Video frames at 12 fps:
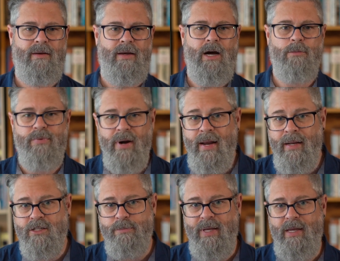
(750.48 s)
Our
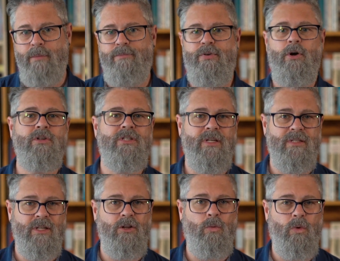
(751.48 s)
brains begin
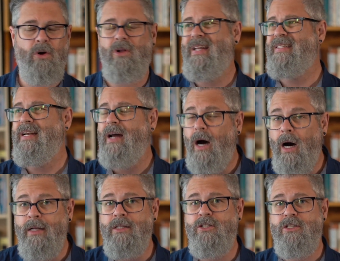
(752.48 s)
processing the world as an
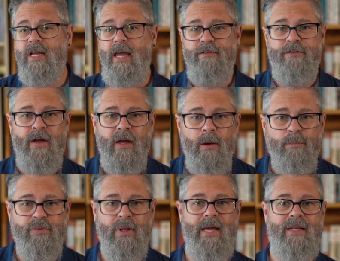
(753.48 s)
unsafe
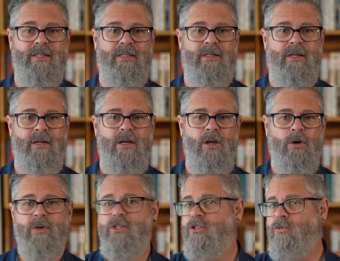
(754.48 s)
place,
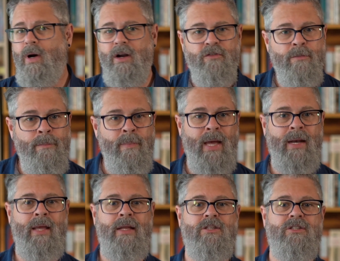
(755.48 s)
which is one of
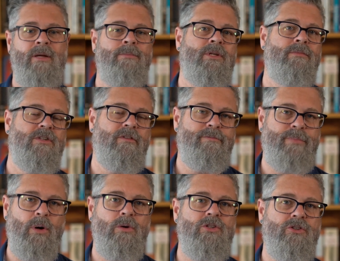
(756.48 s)
many symptoms of
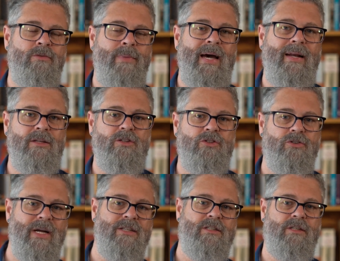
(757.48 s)
post-traumatic
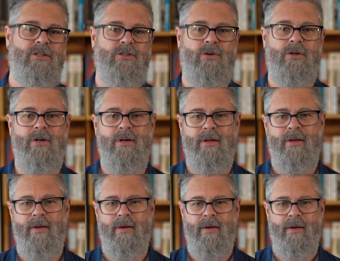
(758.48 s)
stress disorder.
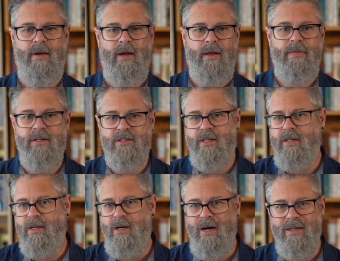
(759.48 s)
And this
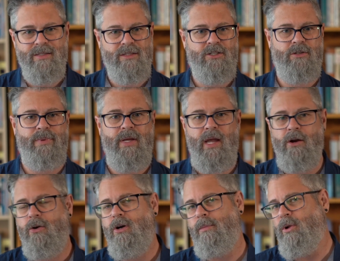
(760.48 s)
can cause us to be
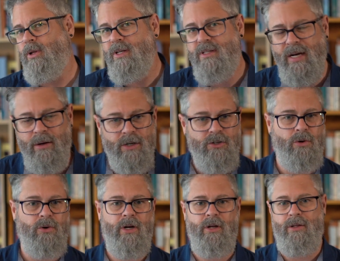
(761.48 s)
irritable and
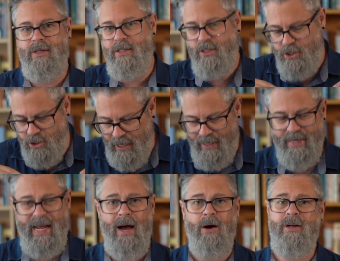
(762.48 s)
territorial and shut
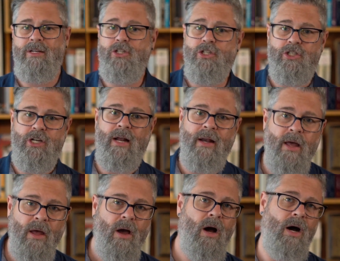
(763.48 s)
down and shut
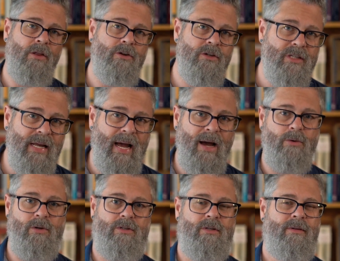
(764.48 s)
others
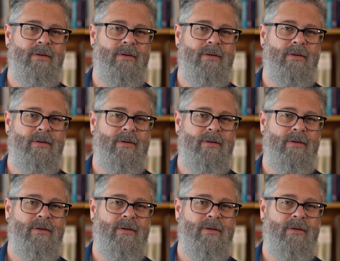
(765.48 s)
out.